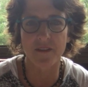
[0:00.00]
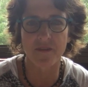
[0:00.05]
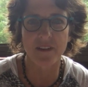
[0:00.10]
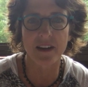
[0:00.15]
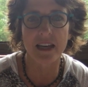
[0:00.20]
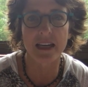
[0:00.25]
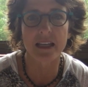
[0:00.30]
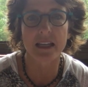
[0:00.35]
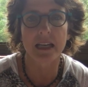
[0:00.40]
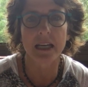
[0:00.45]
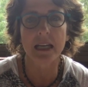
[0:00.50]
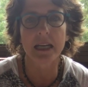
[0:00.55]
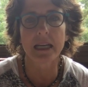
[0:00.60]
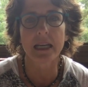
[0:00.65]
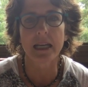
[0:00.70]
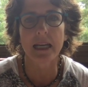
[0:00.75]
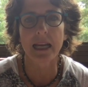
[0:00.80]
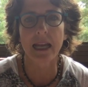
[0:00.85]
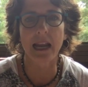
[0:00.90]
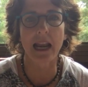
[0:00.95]
feet,
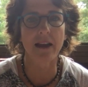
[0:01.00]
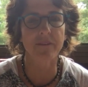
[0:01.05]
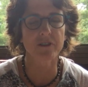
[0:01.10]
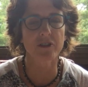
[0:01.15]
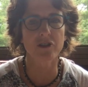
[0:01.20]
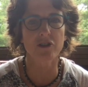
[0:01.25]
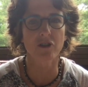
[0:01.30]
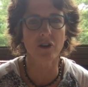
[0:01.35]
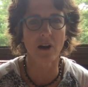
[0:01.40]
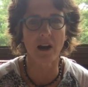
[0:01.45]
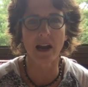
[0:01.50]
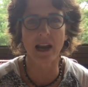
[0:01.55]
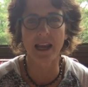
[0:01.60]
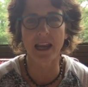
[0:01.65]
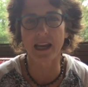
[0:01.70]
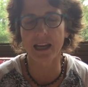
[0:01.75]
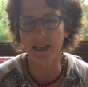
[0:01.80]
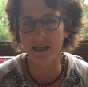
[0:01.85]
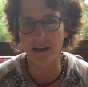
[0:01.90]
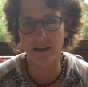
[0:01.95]
and after
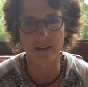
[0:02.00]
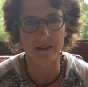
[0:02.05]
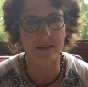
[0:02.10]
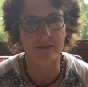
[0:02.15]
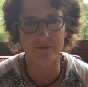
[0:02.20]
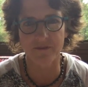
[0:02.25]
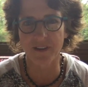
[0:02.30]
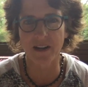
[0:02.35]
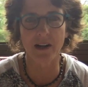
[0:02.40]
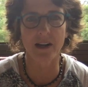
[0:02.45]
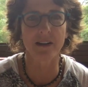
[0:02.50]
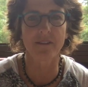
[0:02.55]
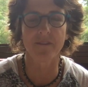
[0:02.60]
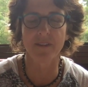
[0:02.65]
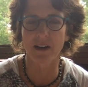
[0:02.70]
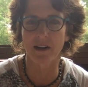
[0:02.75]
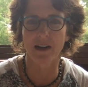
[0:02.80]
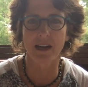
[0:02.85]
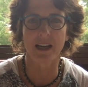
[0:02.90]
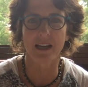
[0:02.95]
trying very,
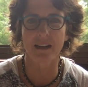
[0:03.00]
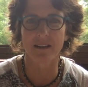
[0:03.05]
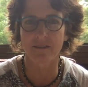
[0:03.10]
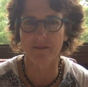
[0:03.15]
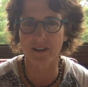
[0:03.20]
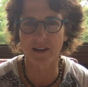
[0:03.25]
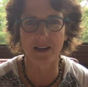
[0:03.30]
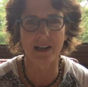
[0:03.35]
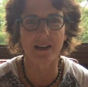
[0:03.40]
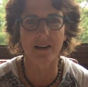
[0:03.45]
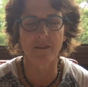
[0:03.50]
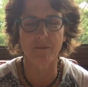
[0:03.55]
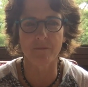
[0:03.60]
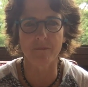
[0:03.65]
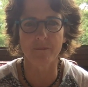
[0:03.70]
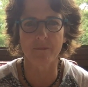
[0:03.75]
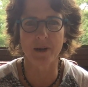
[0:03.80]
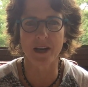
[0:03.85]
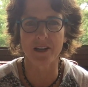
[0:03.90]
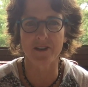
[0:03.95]
very, very
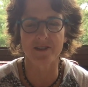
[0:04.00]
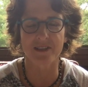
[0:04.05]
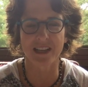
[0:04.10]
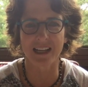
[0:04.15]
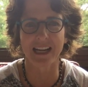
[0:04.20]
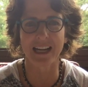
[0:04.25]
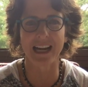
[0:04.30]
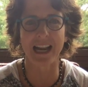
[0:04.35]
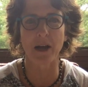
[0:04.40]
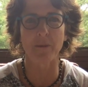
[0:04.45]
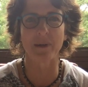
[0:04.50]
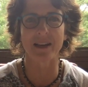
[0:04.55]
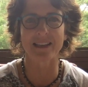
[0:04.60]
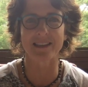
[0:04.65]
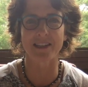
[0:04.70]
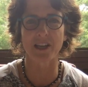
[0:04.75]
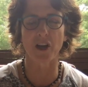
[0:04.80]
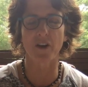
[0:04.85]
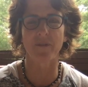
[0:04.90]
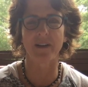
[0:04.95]
much to get it out
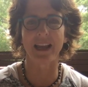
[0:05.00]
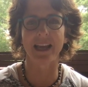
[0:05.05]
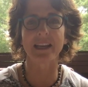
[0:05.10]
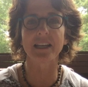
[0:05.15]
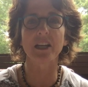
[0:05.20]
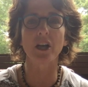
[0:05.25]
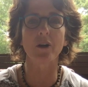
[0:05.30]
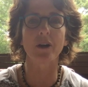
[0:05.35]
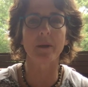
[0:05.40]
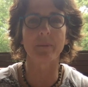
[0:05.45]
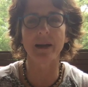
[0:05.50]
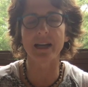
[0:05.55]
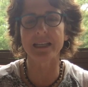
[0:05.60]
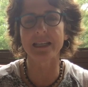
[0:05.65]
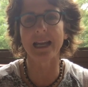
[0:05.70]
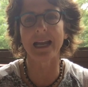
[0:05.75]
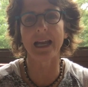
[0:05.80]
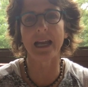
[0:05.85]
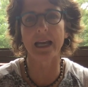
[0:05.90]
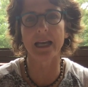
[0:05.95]
myself, I had to go get my
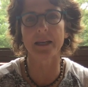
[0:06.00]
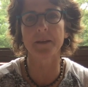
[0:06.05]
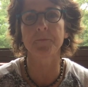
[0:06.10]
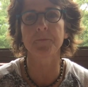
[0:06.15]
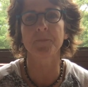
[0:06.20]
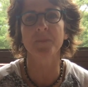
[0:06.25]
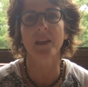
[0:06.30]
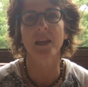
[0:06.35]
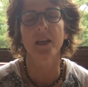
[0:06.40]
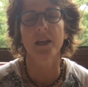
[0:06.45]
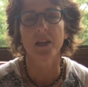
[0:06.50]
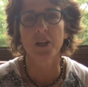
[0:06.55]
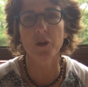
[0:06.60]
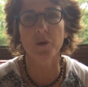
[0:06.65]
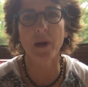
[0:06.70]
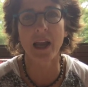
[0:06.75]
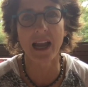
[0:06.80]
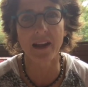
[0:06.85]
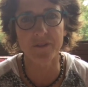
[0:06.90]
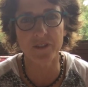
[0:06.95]
dad,
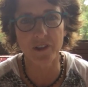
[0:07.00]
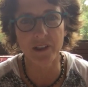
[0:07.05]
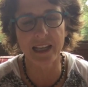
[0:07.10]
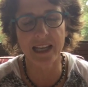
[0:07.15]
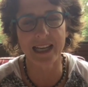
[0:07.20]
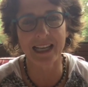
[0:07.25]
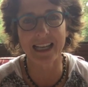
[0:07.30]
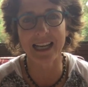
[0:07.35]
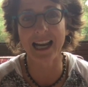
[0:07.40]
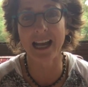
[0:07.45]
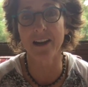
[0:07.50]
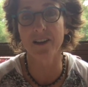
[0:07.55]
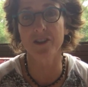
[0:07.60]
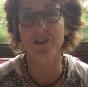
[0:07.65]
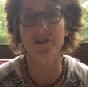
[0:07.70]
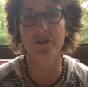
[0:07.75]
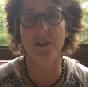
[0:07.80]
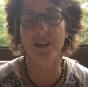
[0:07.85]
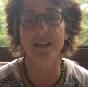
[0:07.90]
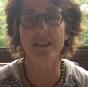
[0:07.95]
who, after getting it out of the
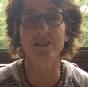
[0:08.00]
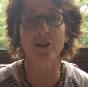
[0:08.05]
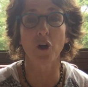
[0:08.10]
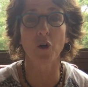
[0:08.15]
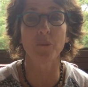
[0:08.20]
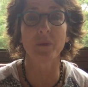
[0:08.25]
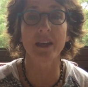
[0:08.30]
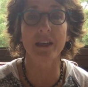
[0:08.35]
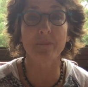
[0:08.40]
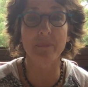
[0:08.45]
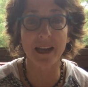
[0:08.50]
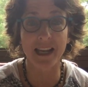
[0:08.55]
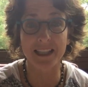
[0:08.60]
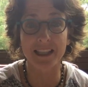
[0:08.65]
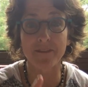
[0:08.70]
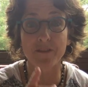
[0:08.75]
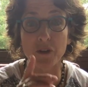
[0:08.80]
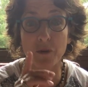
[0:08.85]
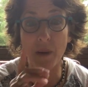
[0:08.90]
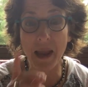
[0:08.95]
tree, told me,
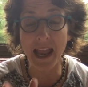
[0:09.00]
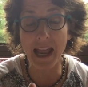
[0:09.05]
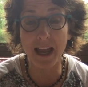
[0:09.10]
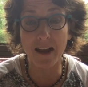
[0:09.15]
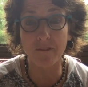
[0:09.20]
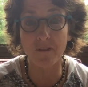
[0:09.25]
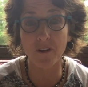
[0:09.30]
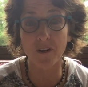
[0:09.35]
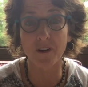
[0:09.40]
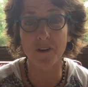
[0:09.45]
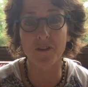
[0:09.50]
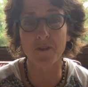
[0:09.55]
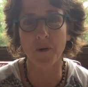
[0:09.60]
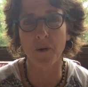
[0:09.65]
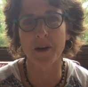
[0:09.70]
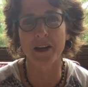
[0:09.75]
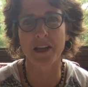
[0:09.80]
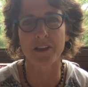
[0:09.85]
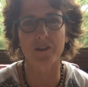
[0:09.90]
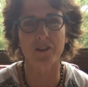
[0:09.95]
Beth, if you ever
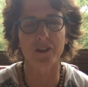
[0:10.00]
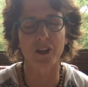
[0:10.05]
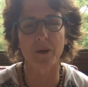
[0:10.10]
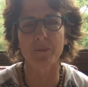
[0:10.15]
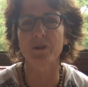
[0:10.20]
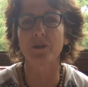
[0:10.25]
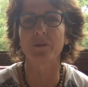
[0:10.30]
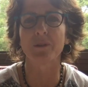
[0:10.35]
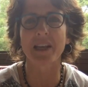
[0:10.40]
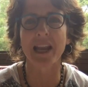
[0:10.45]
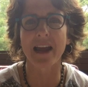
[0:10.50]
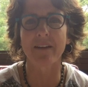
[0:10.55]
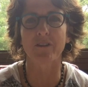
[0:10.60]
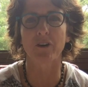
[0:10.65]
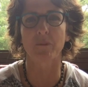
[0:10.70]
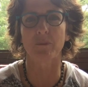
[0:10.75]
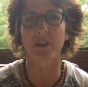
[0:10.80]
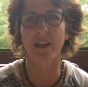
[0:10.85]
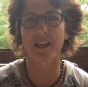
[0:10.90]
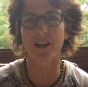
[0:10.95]
throw another club, you'll
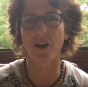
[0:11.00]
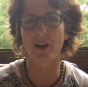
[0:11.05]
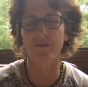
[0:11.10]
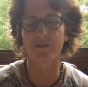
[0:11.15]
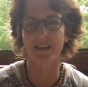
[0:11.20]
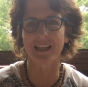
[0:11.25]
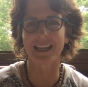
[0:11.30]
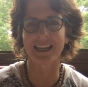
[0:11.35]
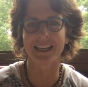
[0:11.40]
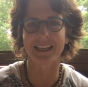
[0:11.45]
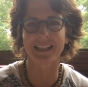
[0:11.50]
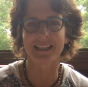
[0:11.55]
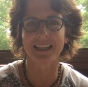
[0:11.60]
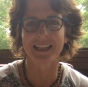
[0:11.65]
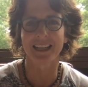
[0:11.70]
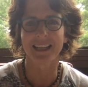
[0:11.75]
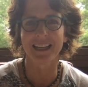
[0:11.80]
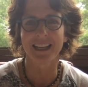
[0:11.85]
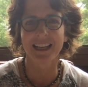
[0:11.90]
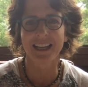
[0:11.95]
never play golf again.
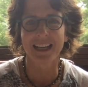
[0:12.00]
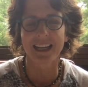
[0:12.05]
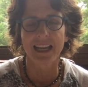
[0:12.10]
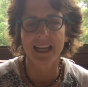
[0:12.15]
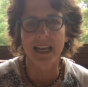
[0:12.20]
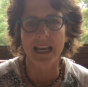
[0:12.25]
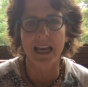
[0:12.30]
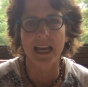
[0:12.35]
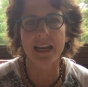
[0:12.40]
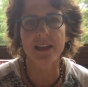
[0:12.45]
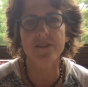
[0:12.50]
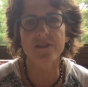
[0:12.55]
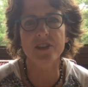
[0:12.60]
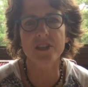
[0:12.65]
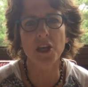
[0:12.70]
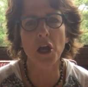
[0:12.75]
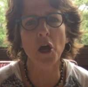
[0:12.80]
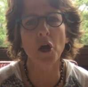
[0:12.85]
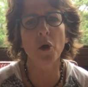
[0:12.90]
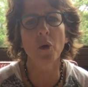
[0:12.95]
And
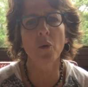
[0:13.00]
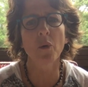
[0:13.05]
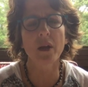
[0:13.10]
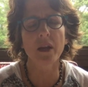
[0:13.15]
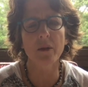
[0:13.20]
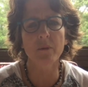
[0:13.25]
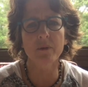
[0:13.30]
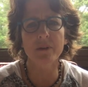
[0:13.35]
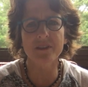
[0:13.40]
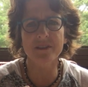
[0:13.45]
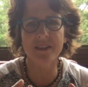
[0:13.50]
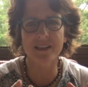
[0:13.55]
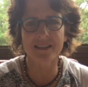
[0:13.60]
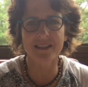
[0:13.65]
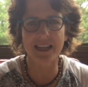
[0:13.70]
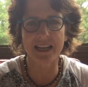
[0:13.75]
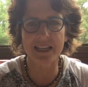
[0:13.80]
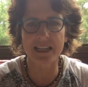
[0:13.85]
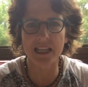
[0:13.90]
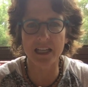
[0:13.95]
so it was
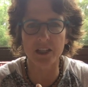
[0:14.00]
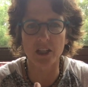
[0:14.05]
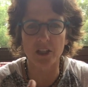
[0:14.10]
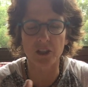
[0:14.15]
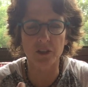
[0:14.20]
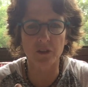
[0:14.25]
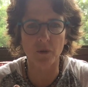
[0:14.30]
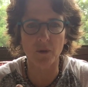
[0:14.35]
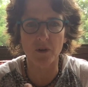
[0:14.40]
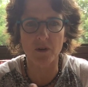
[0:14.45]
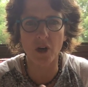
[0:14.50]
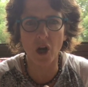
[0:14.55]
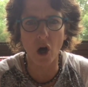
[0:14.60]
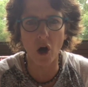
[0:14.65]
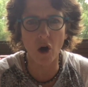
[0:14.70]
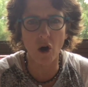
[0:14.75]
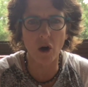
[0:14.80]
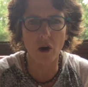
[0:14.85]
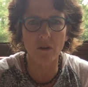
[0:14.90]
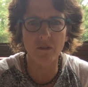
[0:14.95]
this idea that through
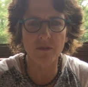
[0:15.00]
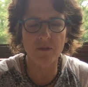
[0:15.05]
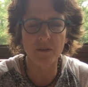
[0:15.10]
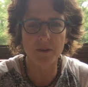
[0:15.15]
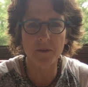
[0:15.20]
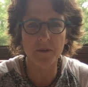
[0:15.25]
golf